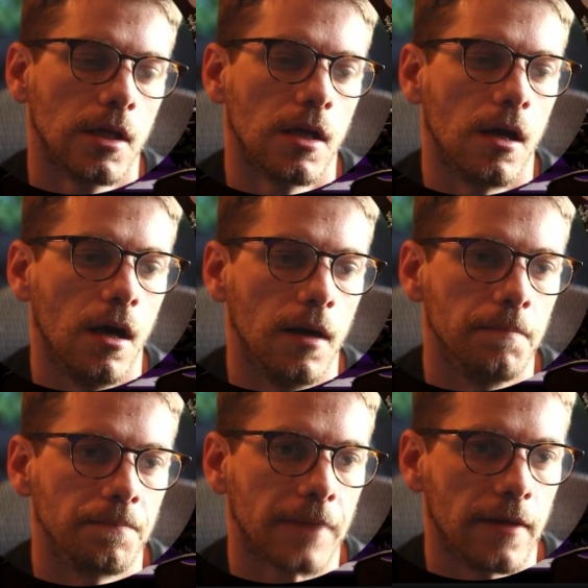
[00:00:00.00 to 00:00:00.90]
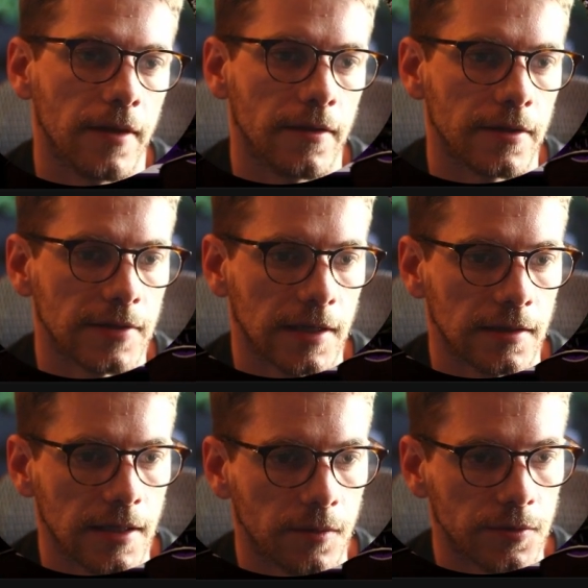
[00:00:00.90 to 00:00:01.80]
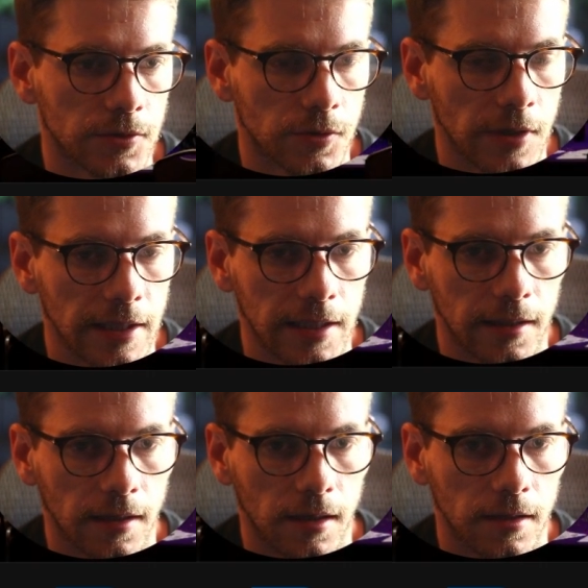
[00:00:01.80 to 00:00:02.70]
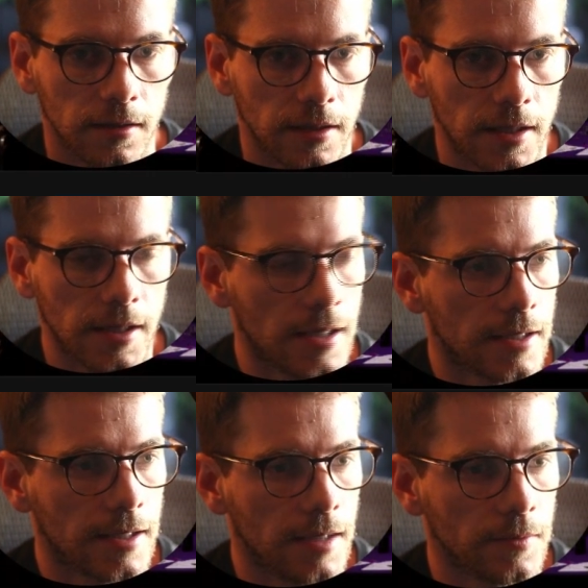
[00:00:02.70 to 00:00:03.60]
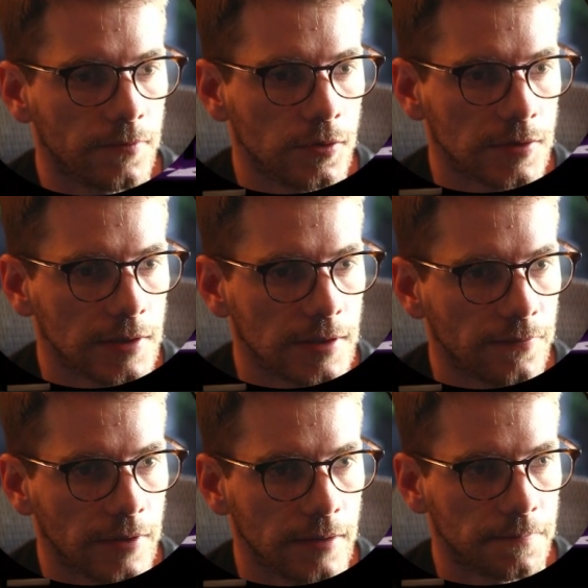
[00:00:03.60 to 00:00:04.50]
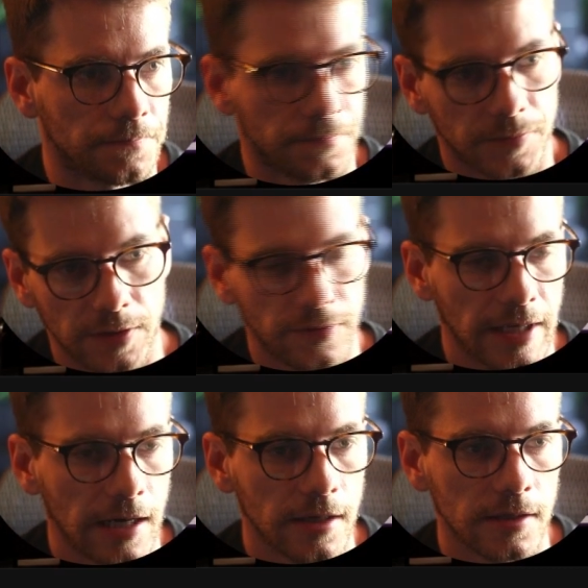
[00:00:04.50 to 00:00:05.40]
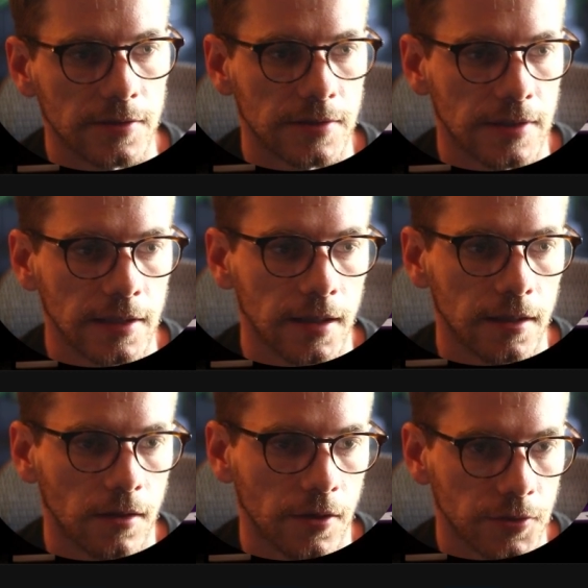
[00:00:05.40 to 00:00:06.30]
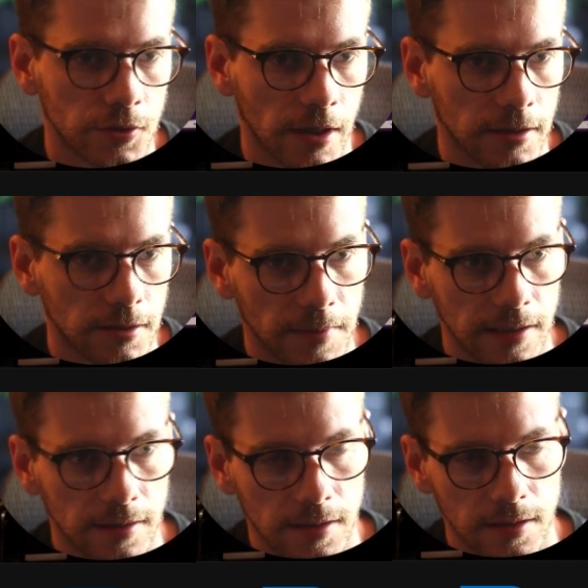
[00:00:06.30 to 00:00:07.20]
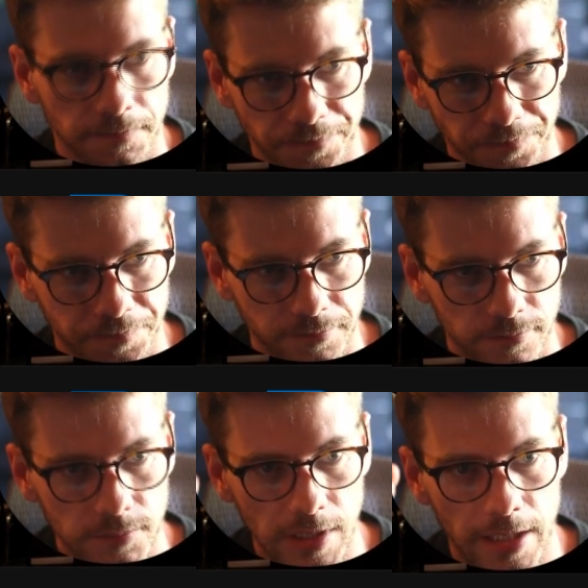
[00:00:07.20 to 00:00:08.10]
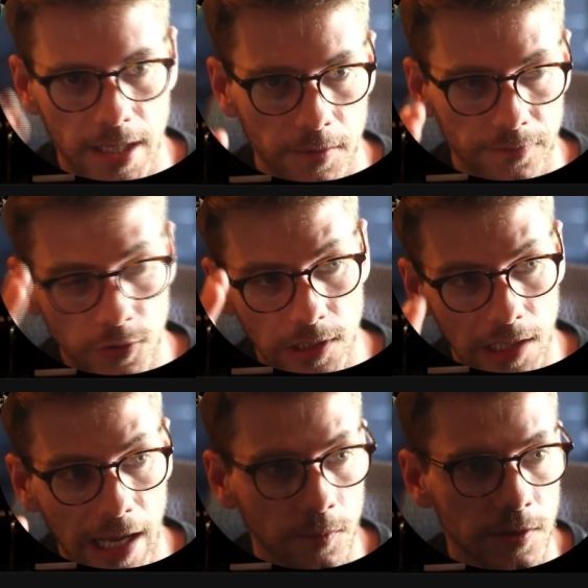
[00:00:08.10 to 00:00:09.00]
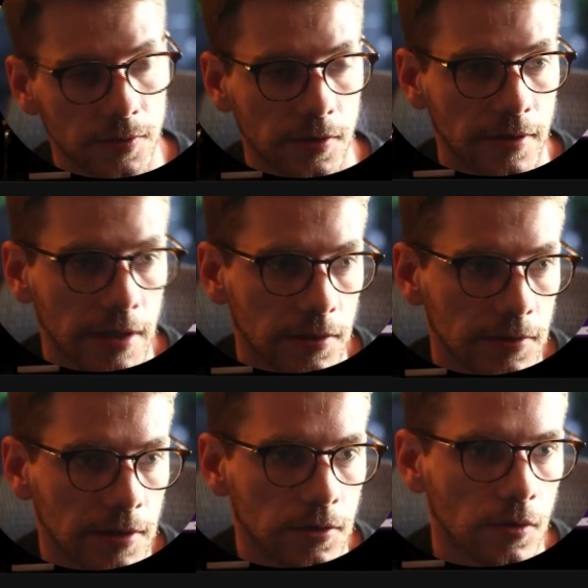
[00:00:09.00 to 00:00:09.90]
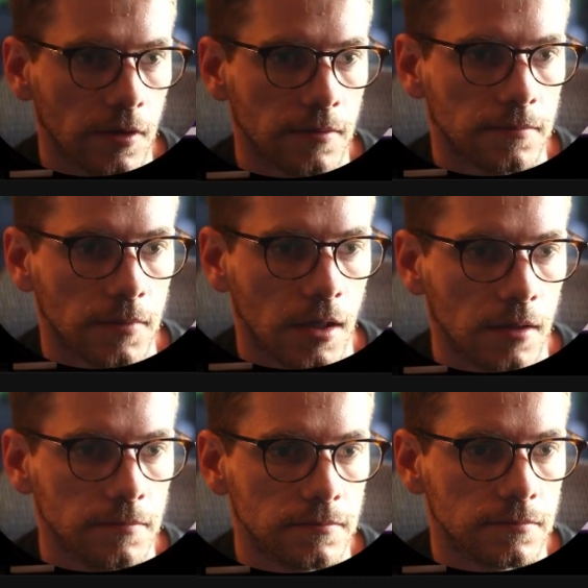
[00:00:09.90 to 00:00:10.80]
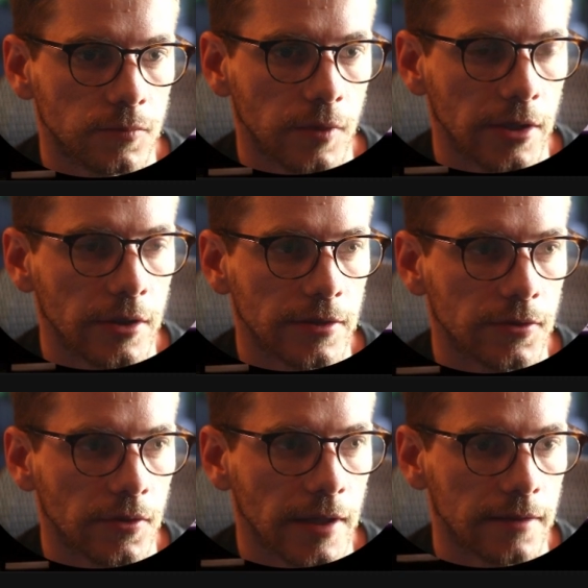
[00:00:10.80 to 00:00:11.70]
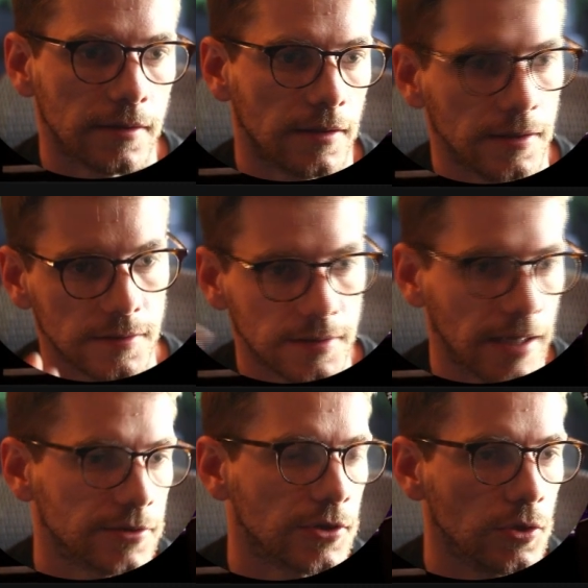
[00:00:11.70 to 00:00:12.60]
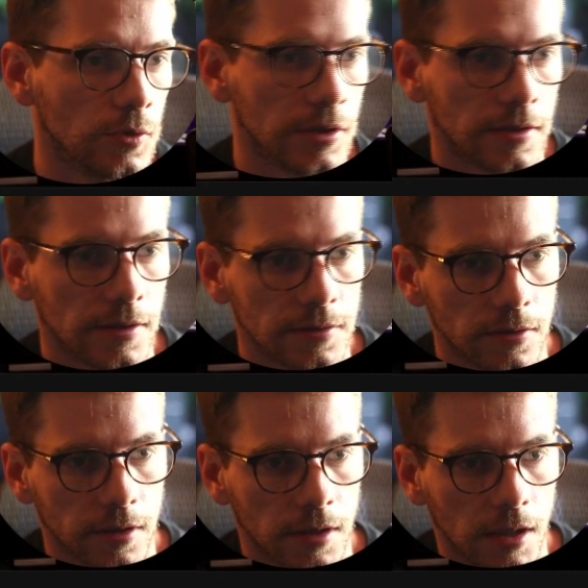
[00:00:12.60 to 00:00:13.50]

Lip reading: And then the second thing was creating camera views at different areas, and then also trying to make the camera views align with certain things in your rendering so that it's not skewed and it doesn't look